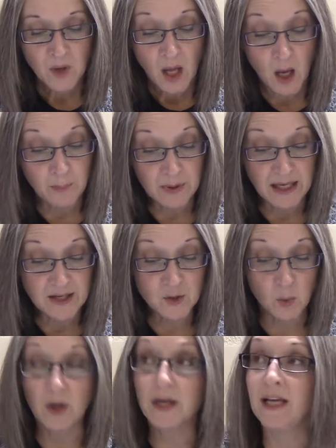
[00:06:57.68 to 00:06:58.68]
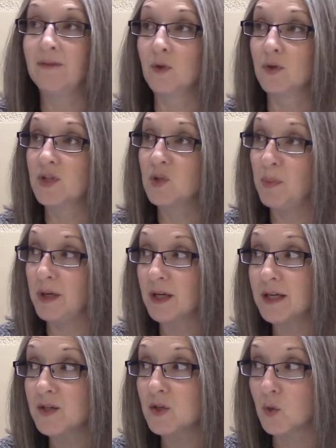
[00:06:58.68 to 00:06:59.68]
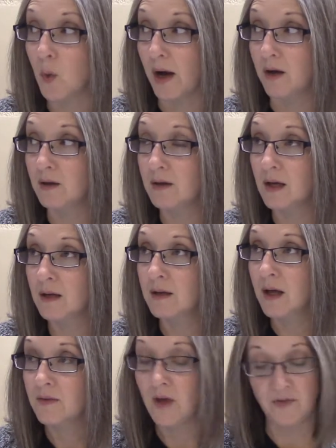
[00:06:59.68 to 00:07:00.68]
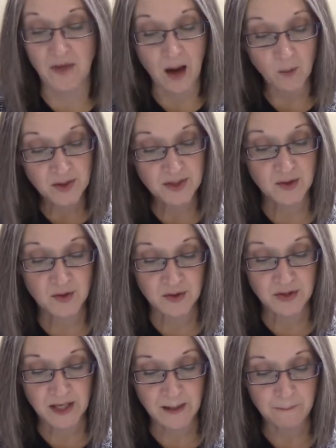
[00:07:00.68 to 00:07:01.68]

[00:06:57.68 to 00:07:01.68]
a place where evil spirits dwell. Thought that was interesting.